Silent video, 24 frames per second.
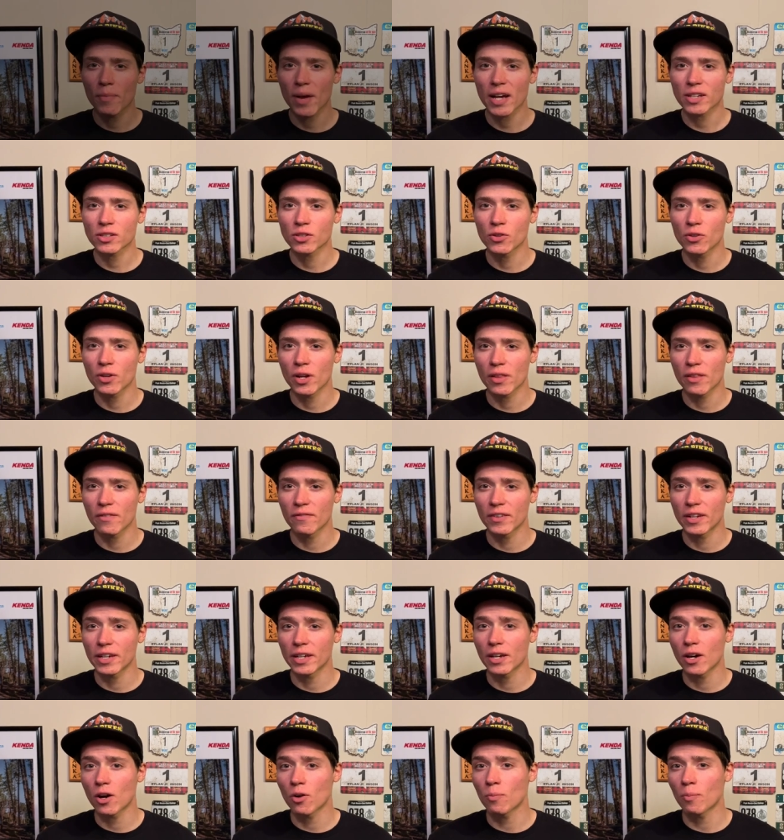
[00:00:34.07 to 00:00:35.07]
back to another
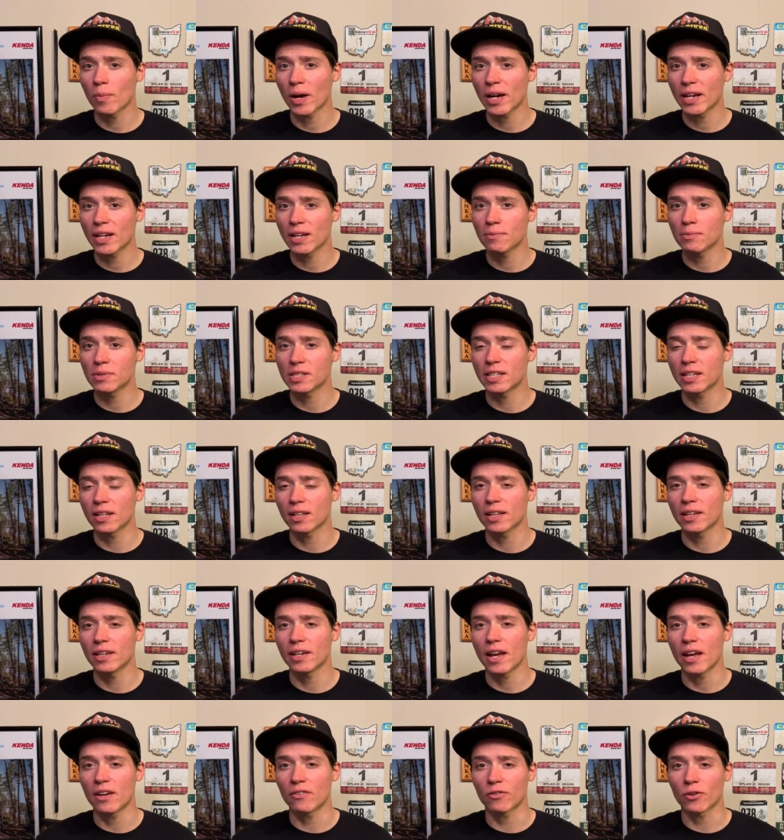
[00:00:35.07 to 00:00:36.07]
video. My name's
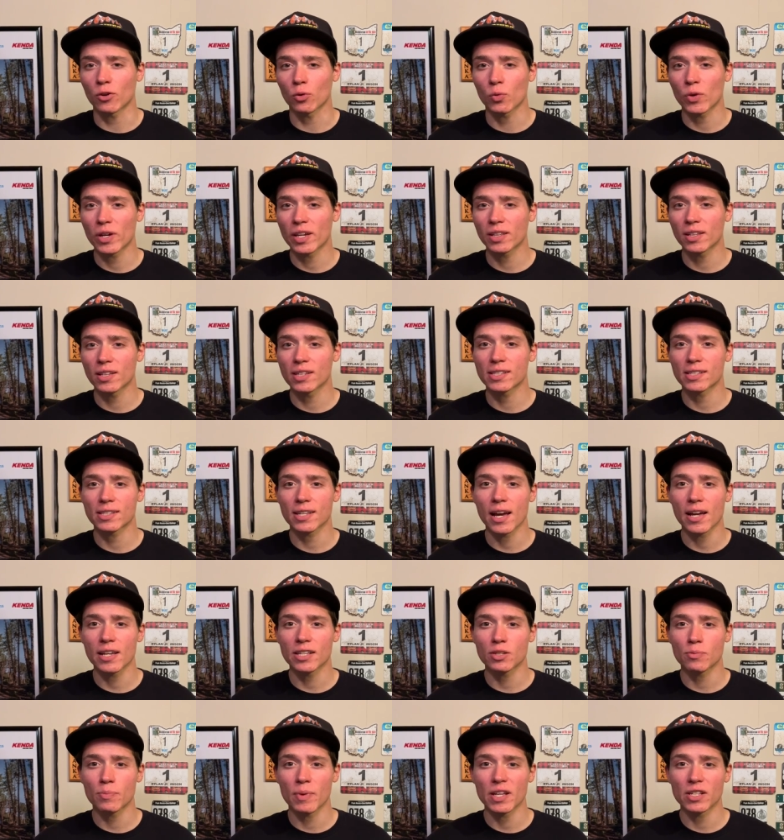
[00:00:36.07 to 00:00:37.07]
Dylan, and for weekly
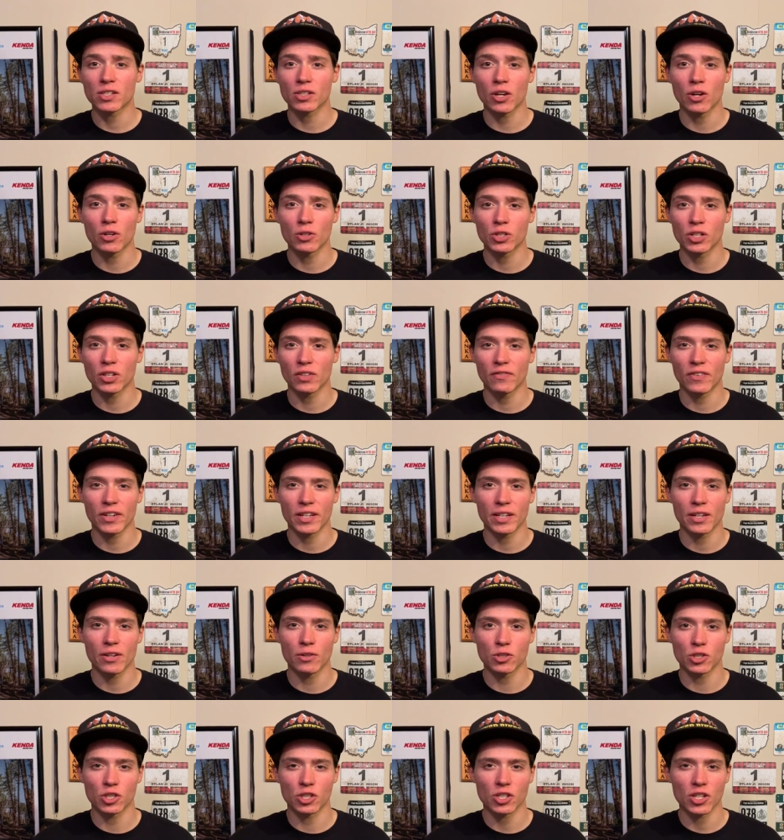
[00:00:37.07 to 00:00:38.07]
science-based coaching
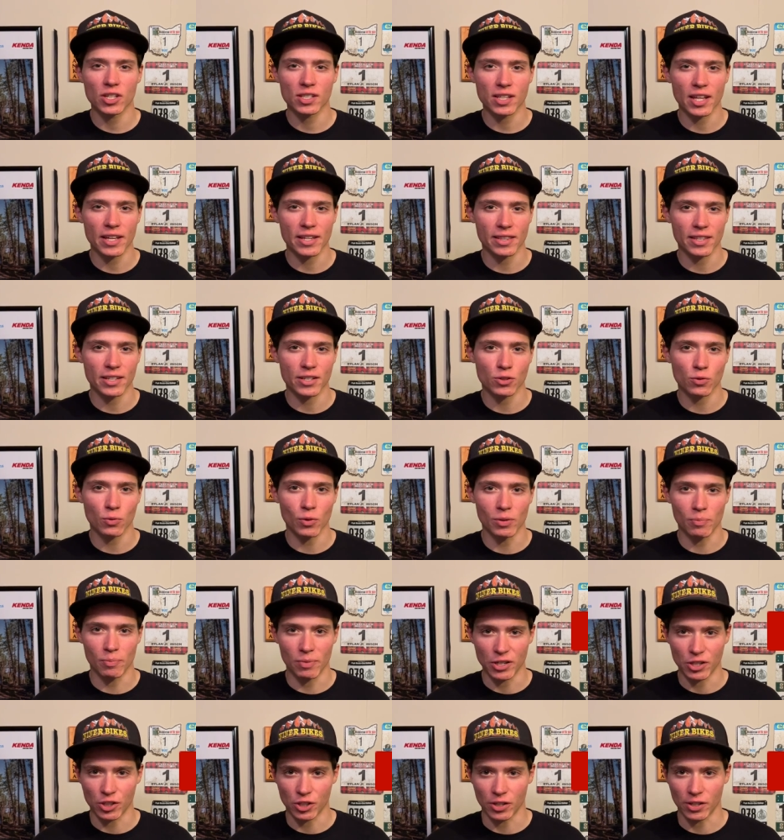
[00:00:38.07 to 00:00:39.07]
videos just like this one,
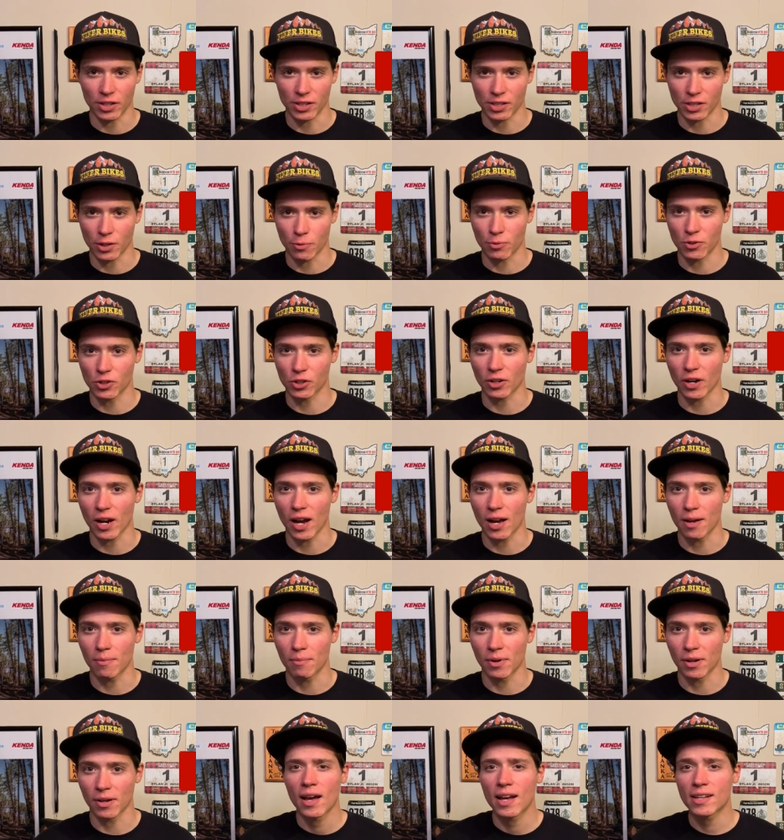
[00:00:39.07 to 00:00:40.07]
be sure to
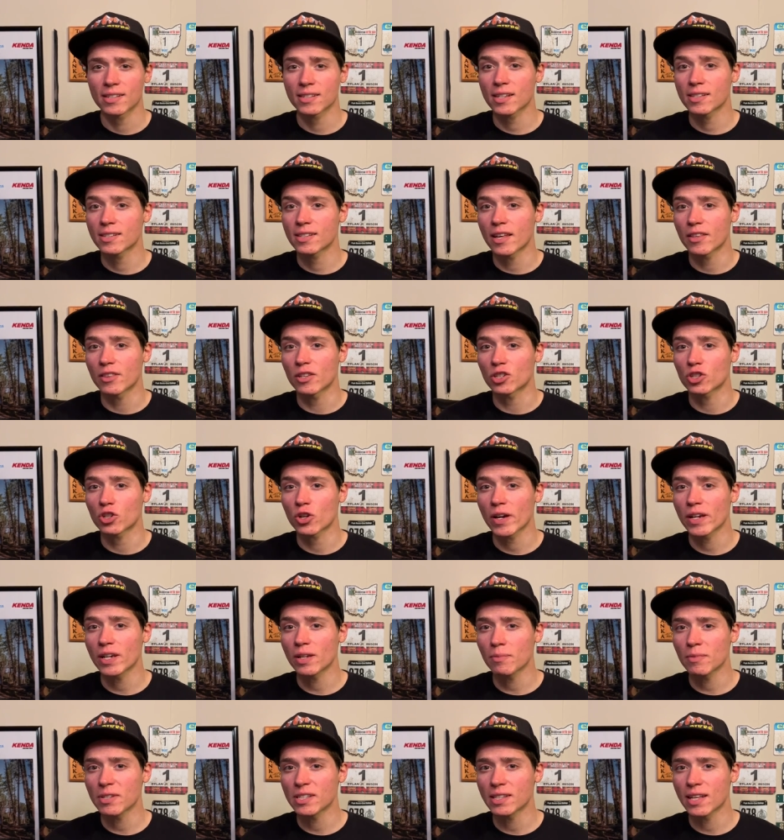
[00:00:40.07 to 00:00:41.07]
subscribe. As I said, the
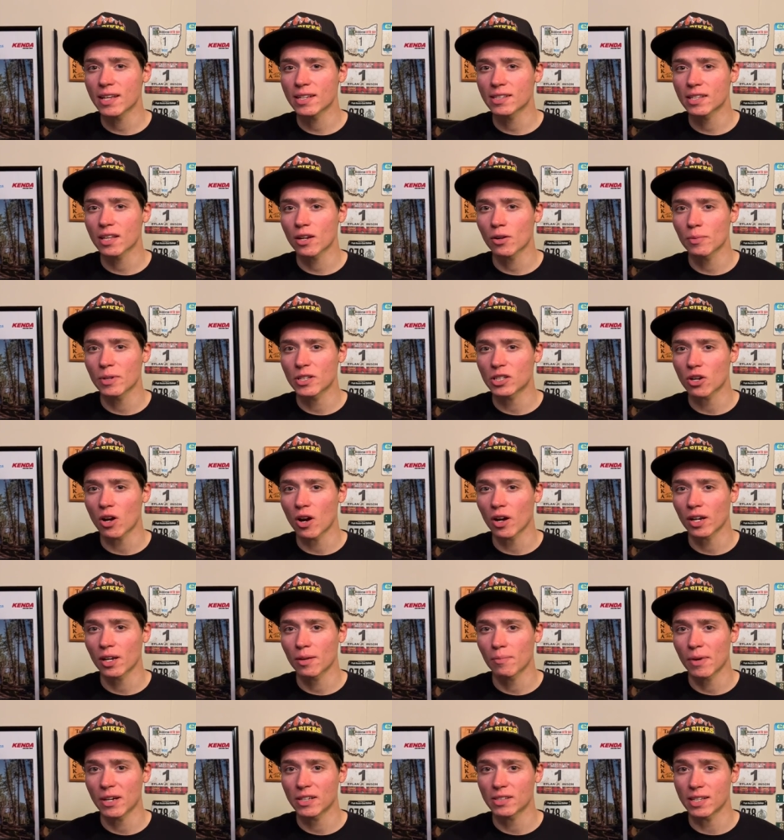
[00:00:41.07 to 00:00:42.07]
training mistakes that I'll be
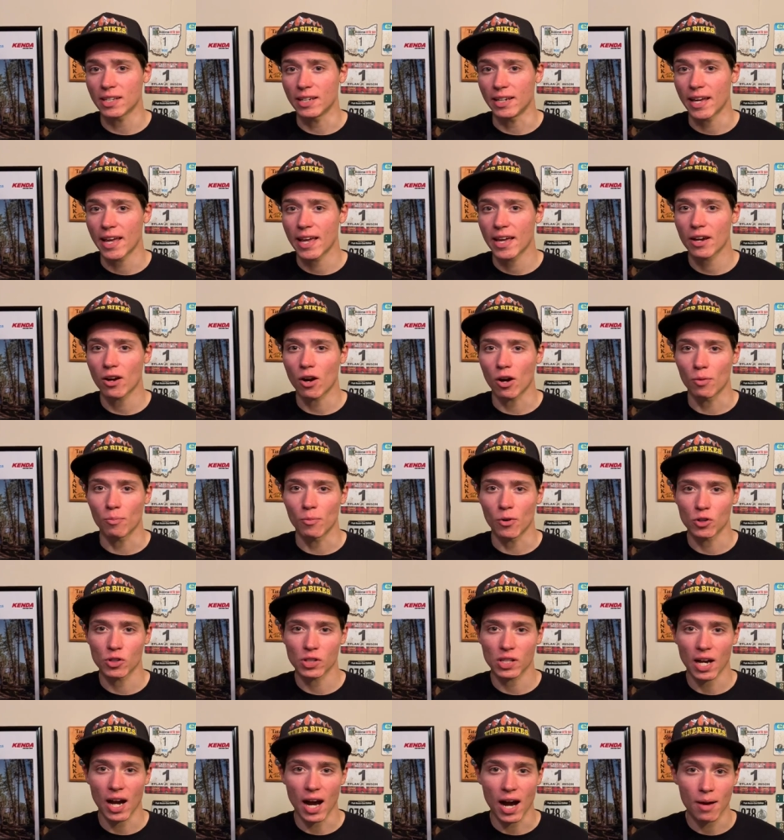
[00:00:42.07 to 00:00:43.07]
talking about today are
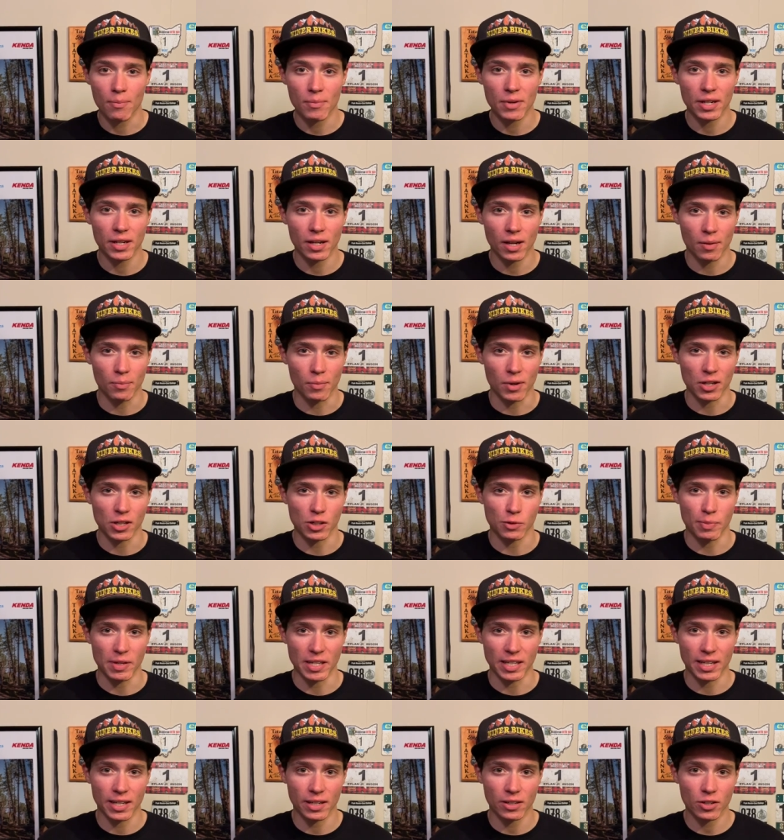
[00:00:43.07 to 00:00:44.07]
most common amongst
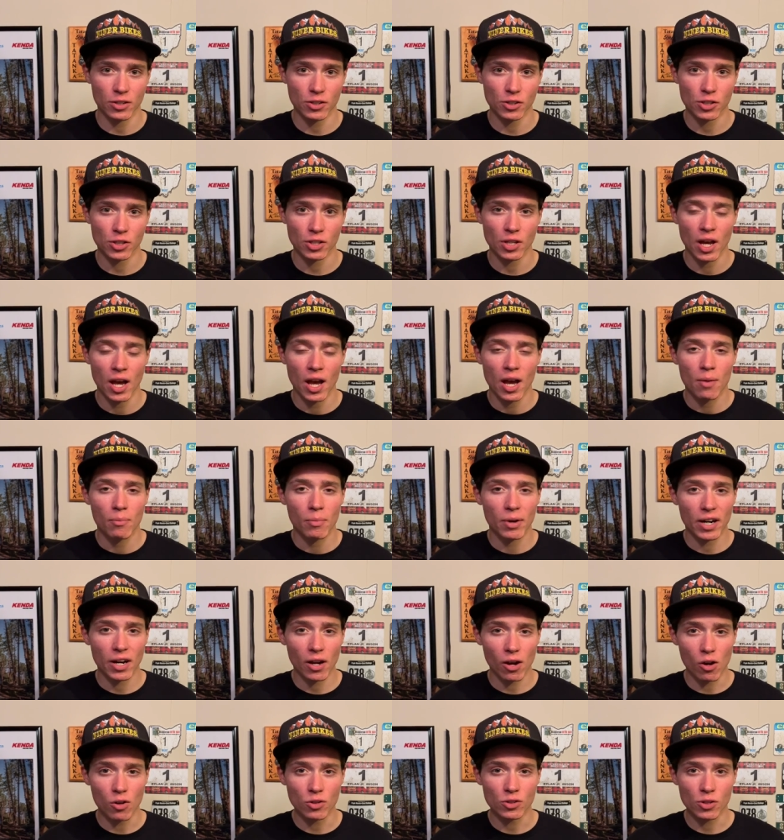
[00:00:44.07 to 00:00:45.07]
beginners, but
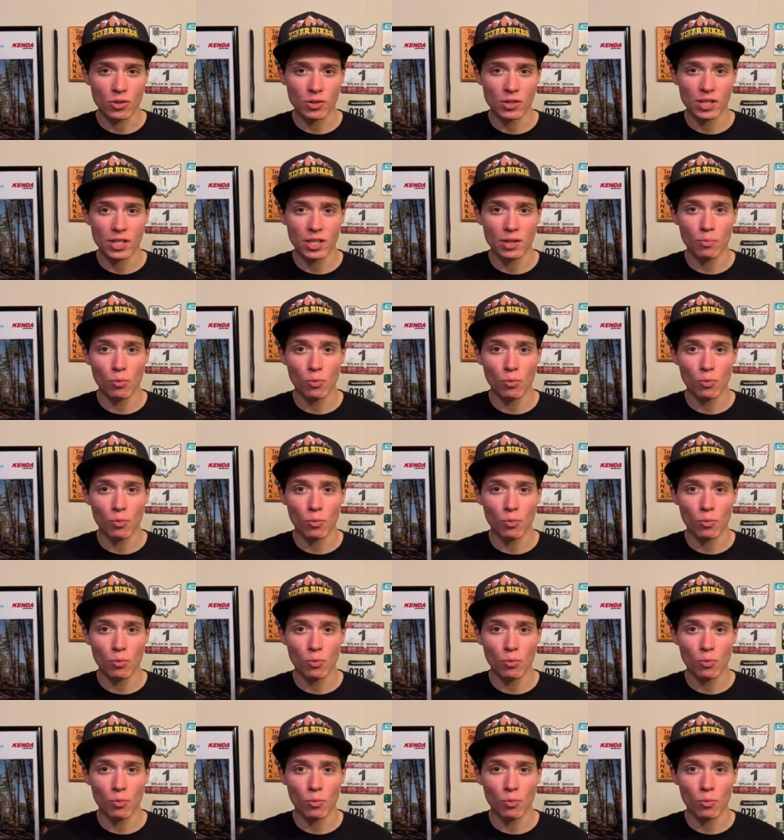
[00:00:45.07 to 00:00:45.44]
I also see